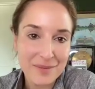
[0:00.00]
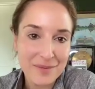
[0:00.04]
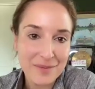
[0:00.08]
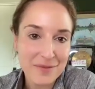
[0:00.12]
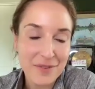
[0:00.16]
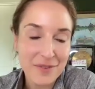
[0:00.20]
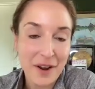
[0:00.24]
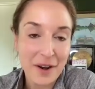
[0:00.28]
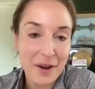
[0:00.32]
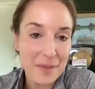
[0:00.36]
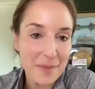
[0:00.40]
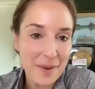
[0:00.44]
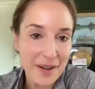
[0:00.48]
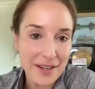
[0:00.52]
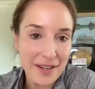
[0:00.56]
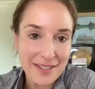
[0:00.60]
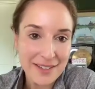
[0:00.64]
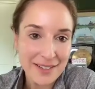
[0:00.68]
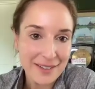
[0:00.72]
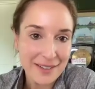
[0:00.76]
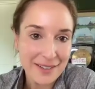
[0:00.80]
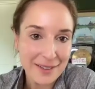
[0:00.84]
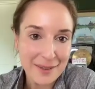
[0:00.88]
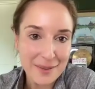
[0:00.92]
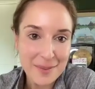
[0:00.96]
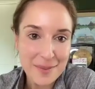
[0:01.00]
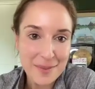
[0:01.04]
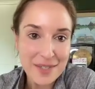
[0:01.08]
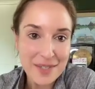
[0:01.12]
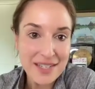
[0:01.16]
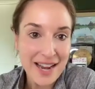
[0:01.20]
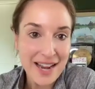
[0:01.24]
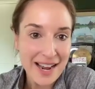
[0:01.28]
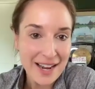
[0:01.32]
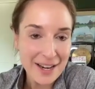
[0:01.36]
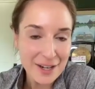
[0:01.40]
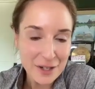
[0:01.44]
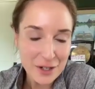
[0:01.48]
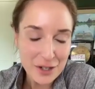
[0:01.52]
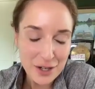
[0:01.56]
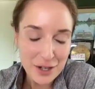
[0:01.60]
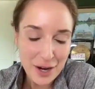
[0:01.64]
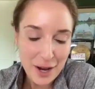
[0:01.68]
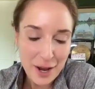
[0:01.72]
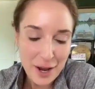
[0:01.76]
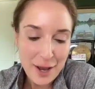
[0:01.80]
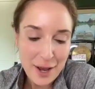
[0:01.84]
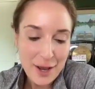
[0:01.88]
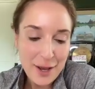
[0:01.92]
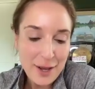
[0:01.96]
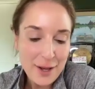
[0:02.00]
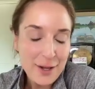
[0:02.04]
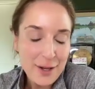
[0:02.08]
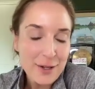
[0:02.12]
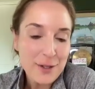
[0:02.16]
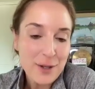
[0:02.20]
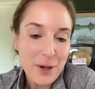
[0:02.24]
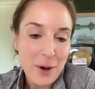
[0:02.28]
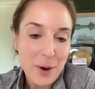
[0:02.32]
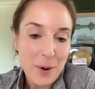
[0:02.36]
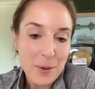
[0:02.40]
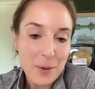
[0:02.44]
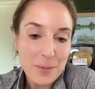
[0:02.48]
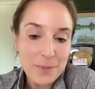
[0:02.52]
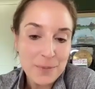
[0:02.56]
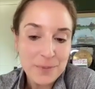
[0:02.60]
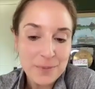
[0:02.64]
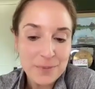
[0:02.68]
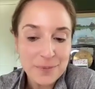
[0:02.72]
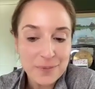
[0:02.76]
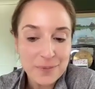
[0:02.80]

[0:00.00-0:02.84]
fundamental stage. So